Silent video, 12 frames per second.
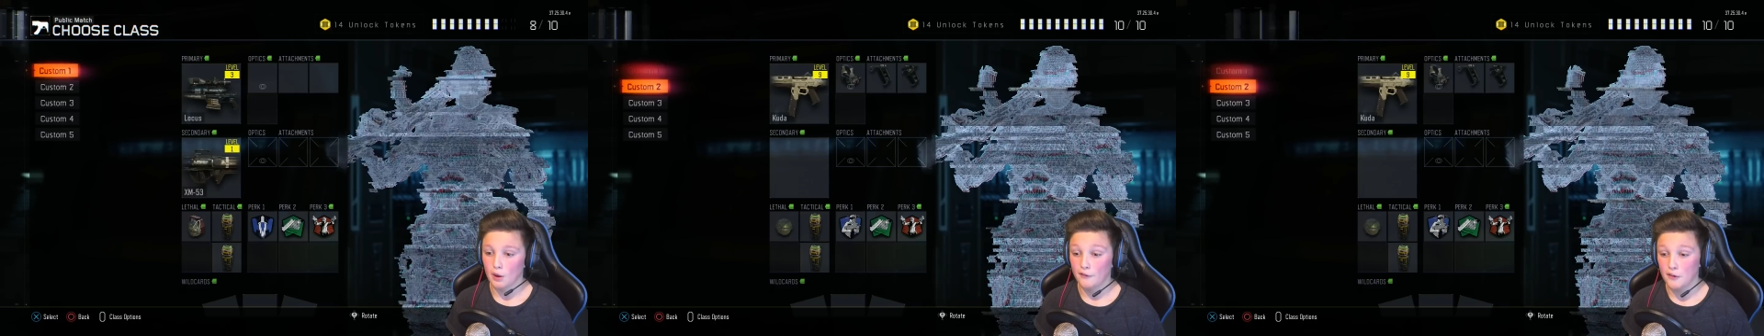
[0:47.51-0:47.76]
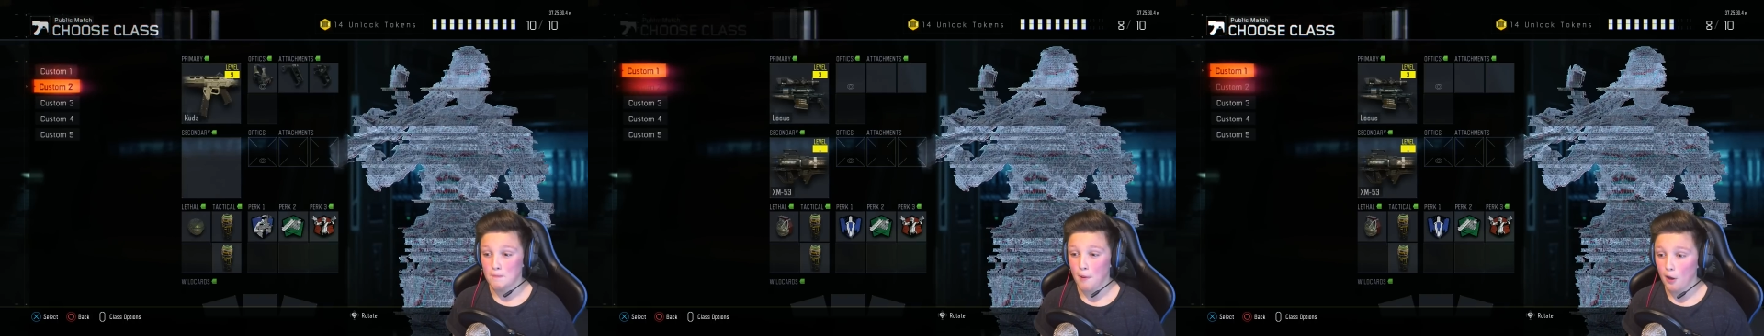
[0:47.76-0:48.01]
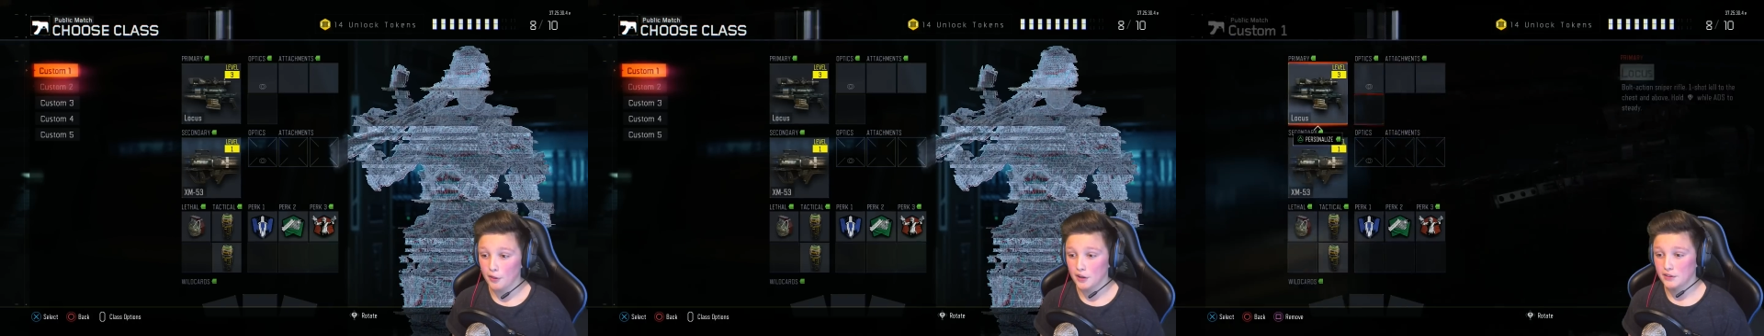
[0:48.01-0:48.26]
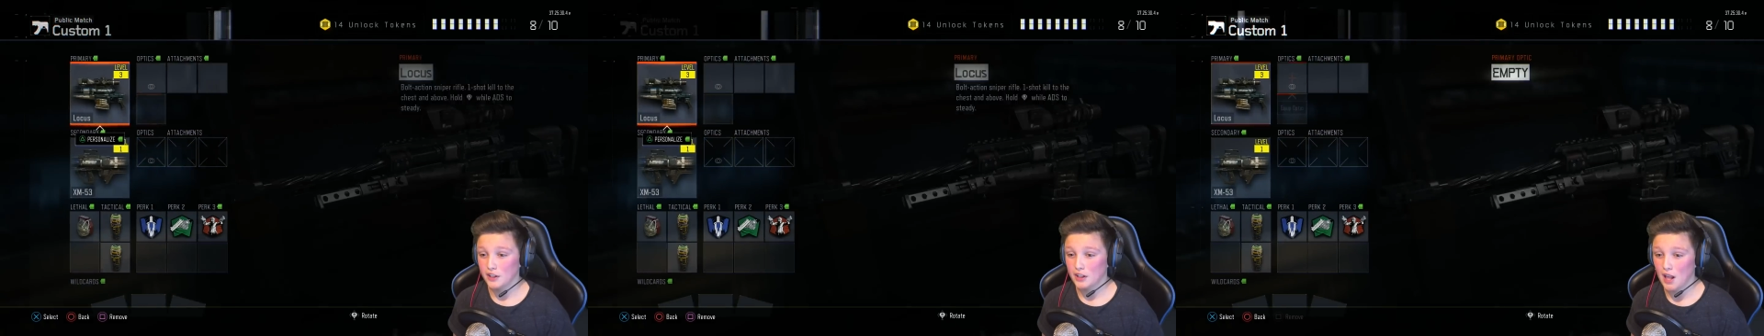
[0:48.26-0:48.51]
So if you're
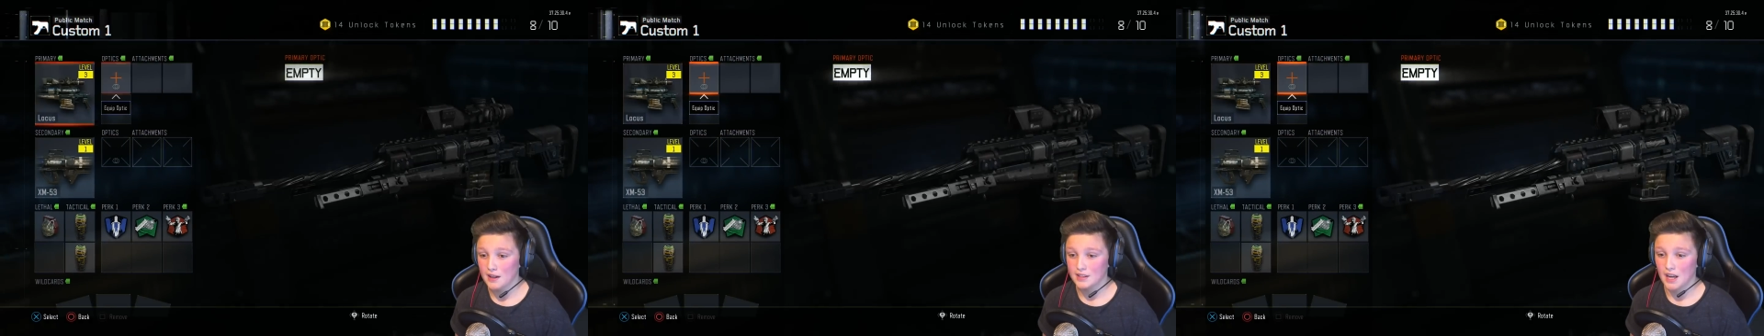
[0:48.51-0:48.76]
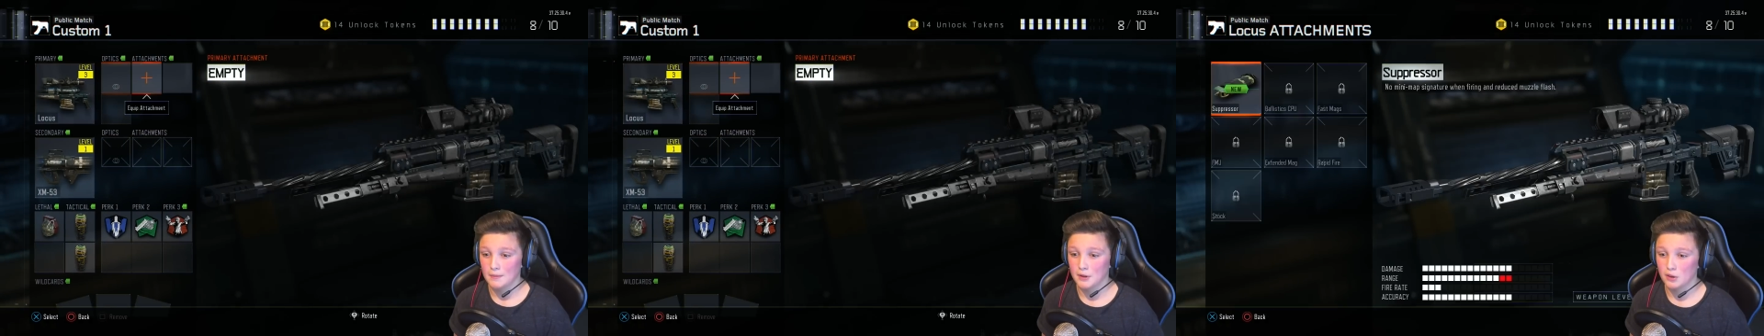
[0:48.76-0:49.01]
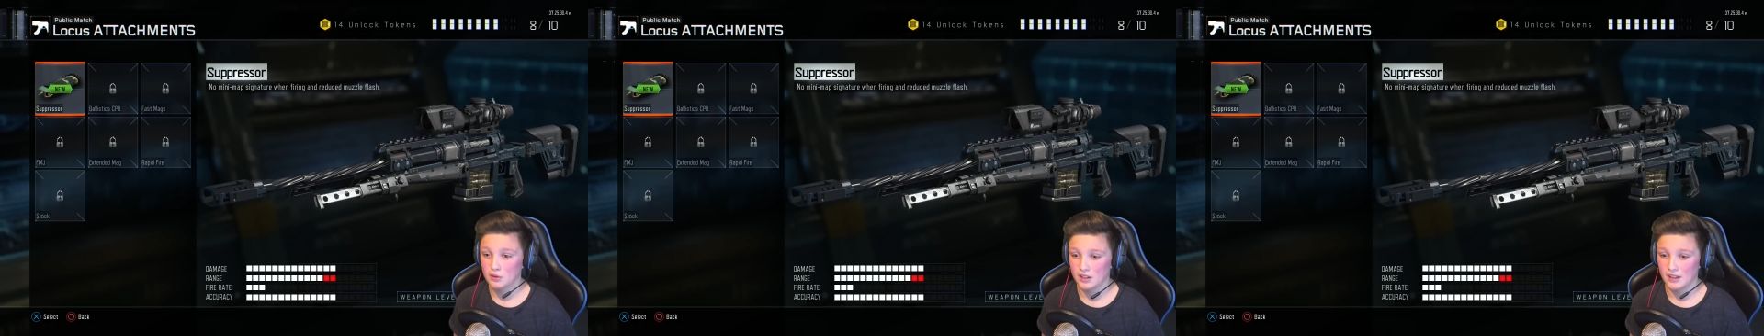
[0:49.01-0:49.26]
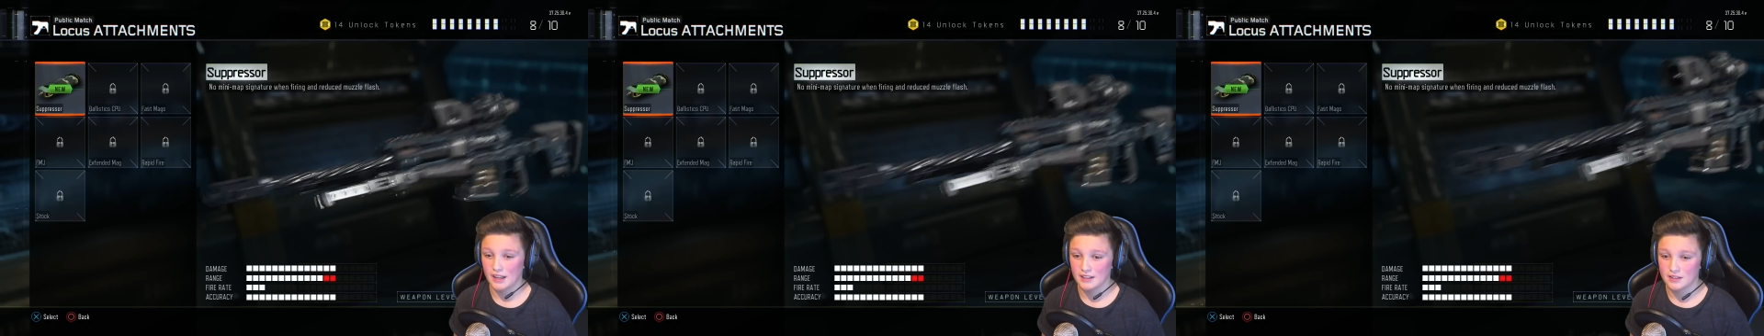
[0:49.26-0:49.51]
bothered, the class I'm
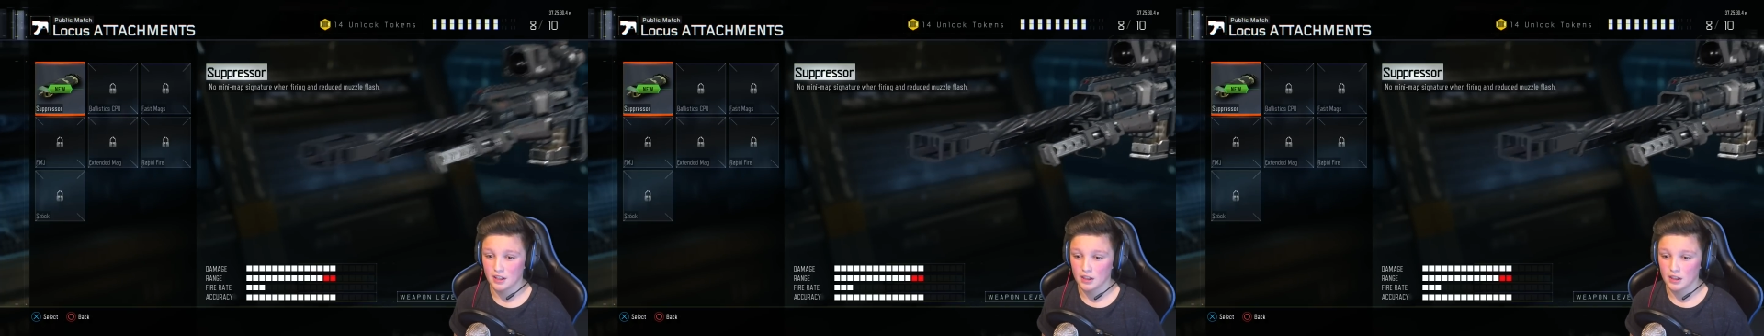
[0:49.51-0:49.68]
using is